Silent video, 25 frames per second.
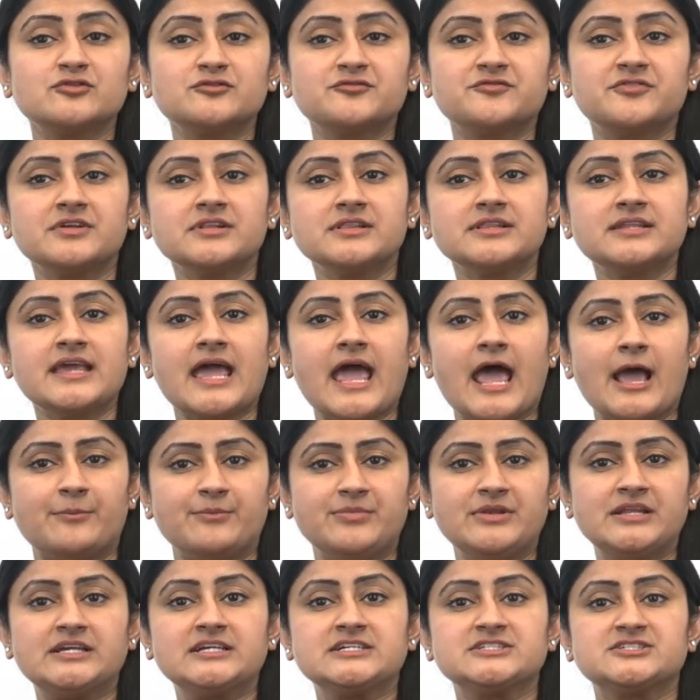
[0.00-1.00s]
to fill the
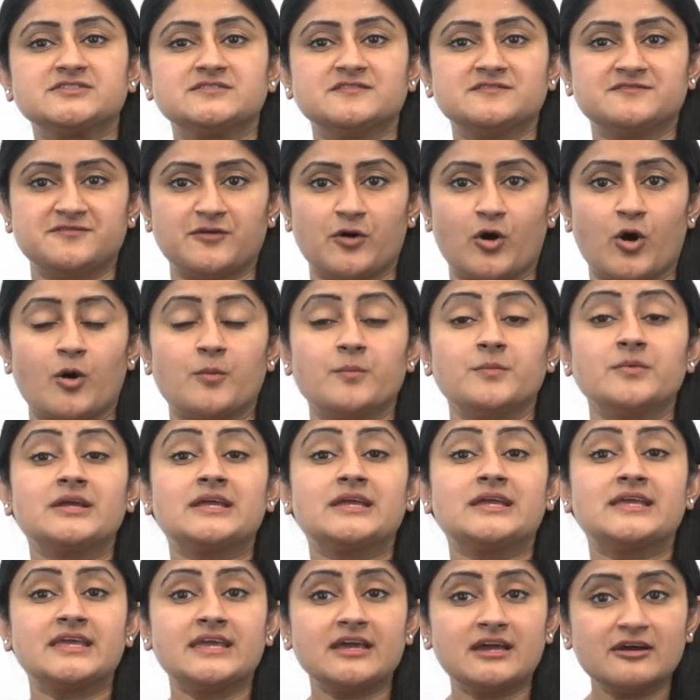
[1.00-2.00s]
application form
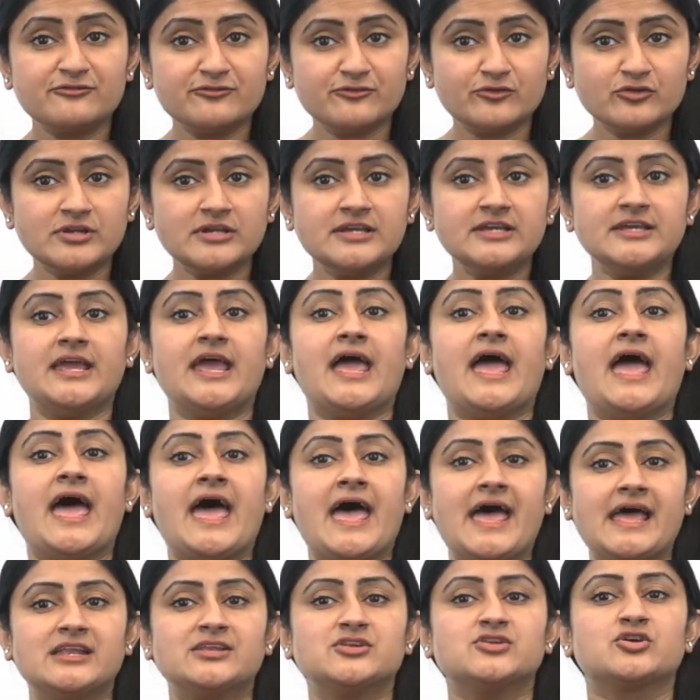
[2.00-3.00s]
carefully
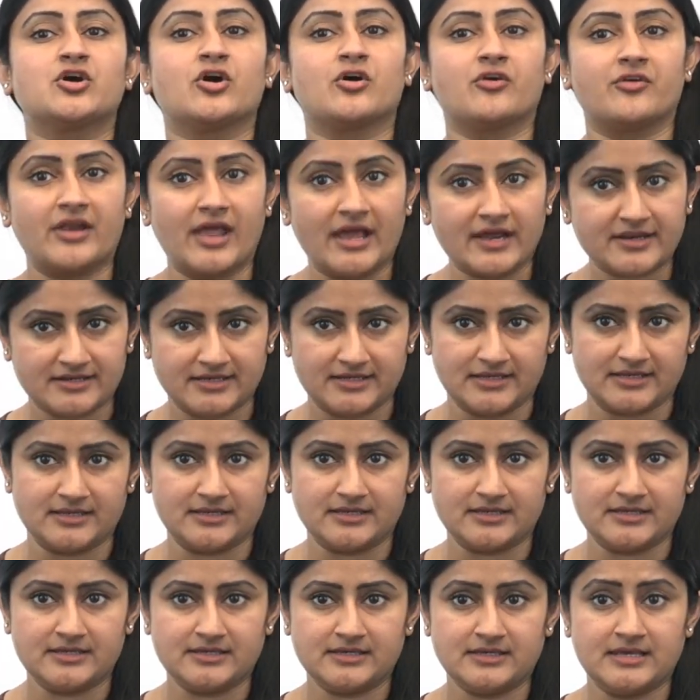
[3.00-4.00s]
and correctly.
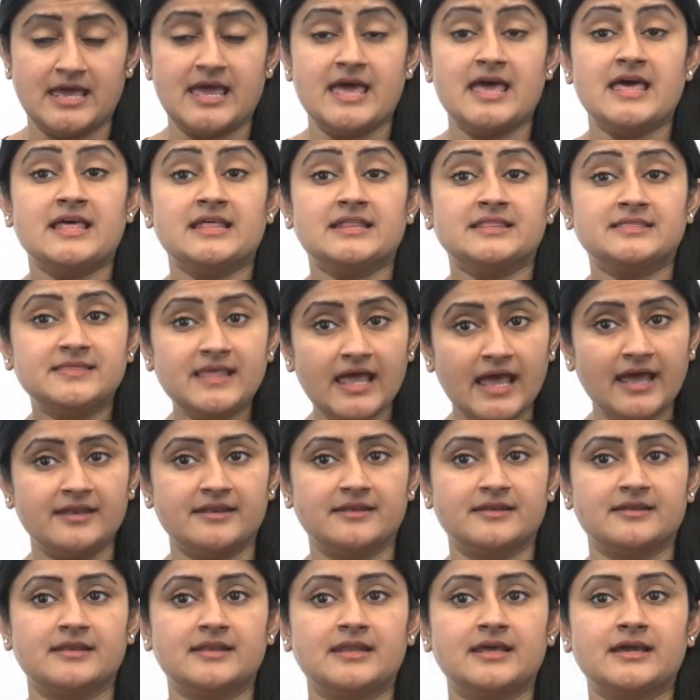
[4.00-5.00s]

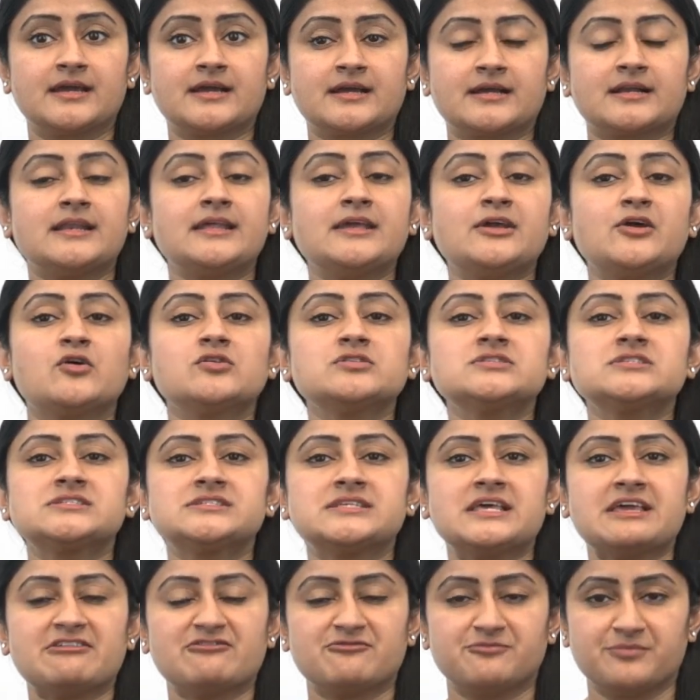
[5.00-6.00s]
Then click on
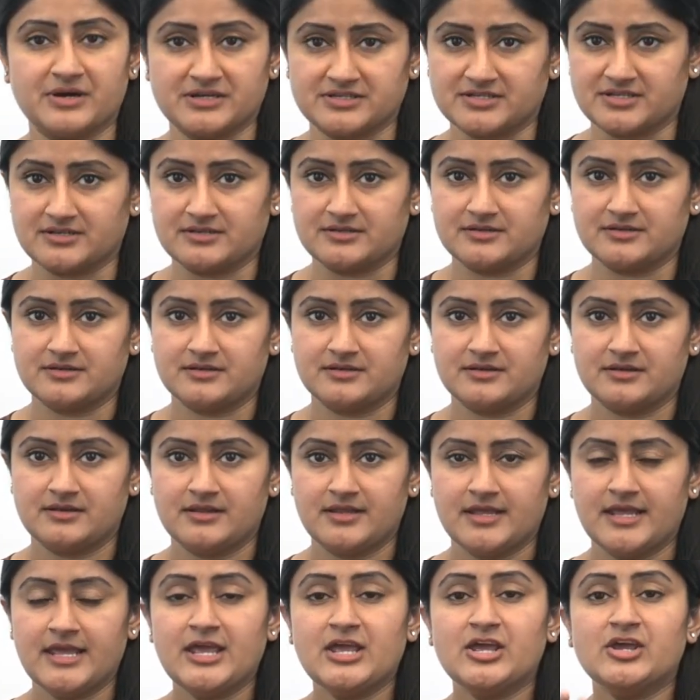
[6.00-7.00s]
save button.
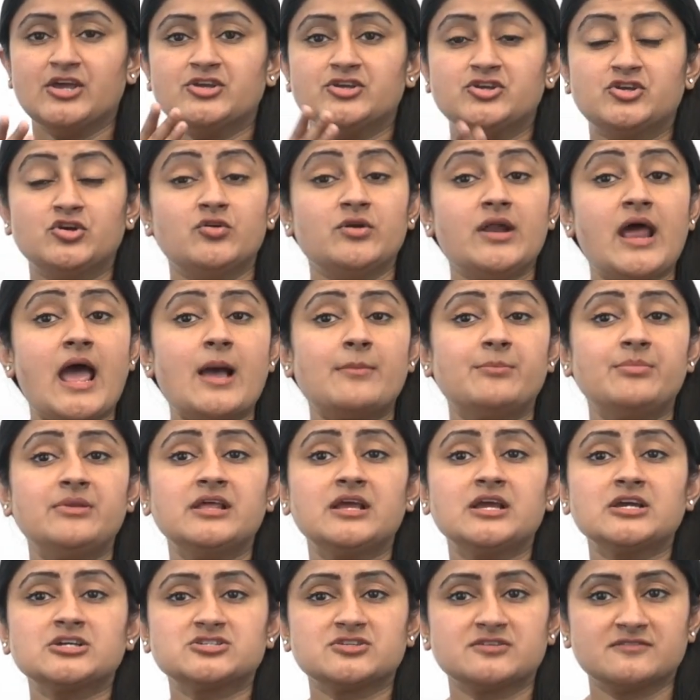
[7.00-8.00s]
Your
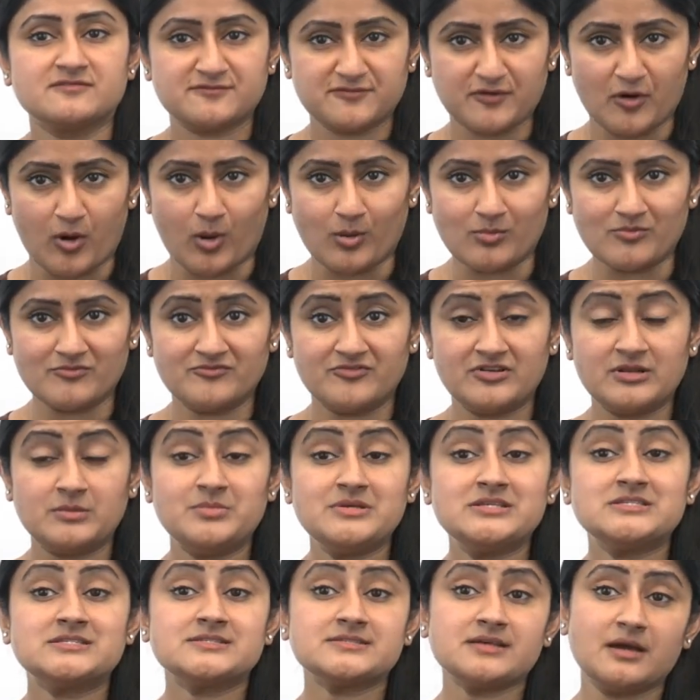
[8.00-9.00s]
application form will
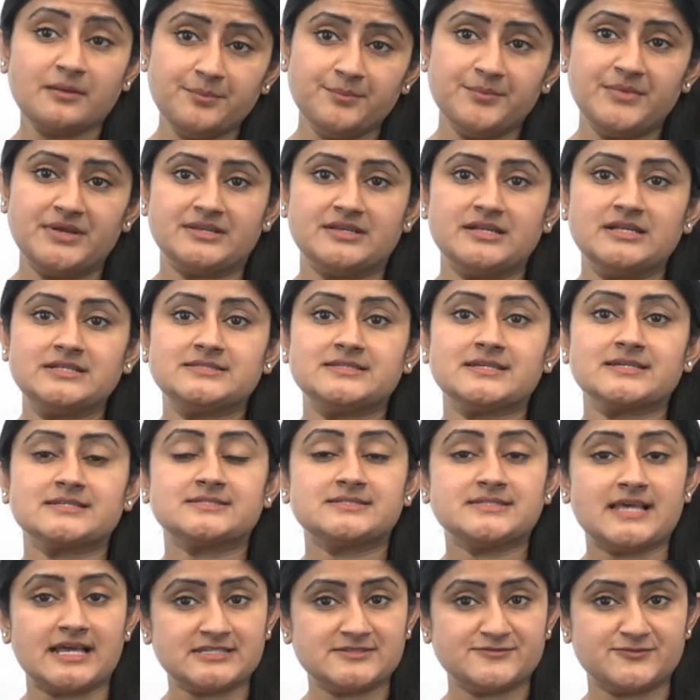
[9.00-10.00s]
be submitted
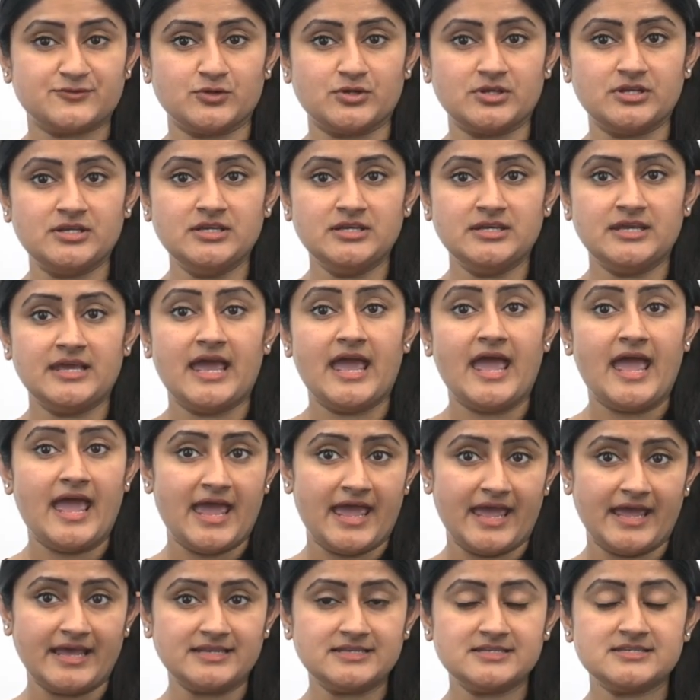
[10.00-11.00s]
successfully
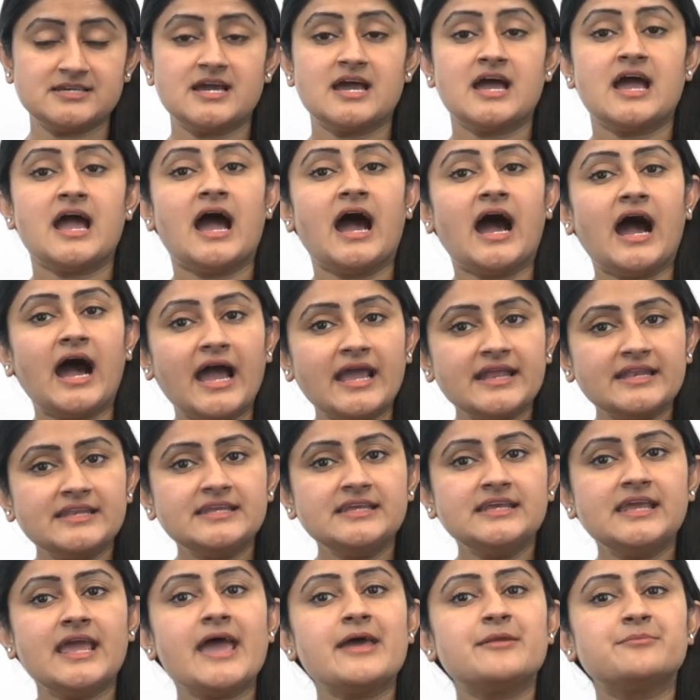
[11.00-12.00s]
and
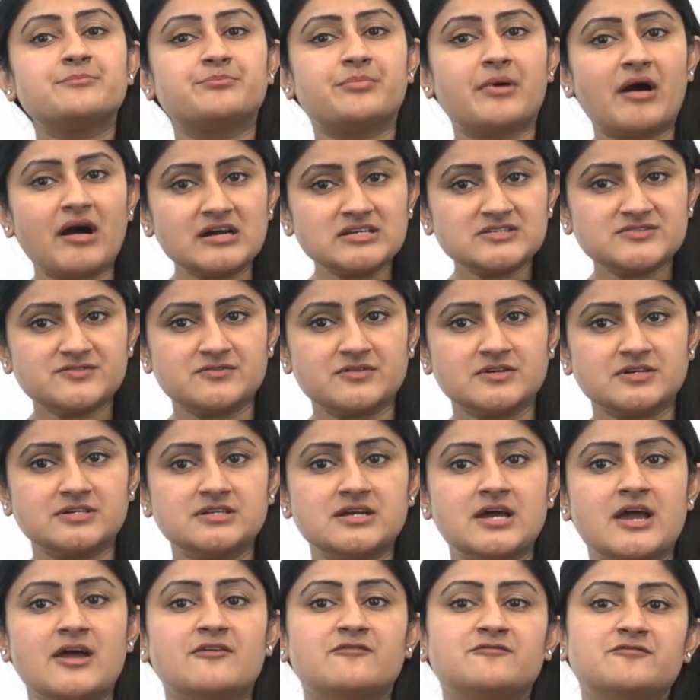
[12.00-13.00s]
ID and
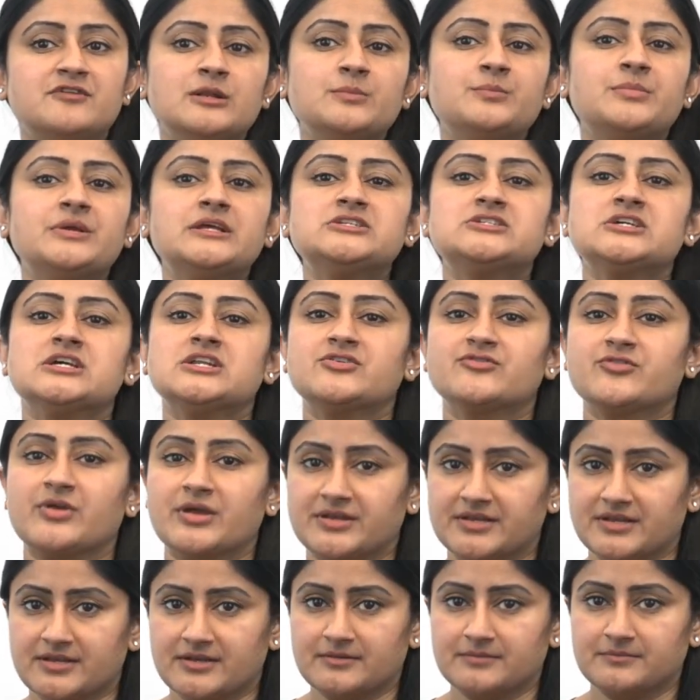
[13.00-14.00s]
password will be
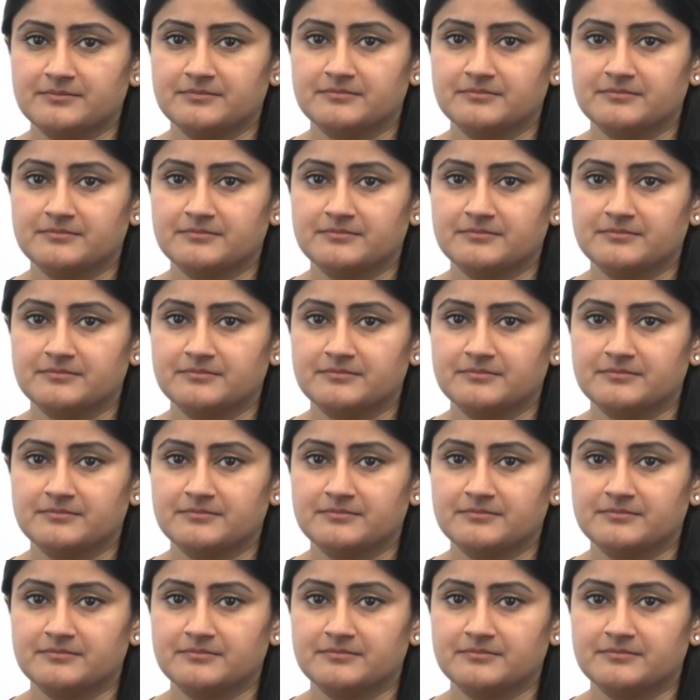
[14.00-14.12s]
generated.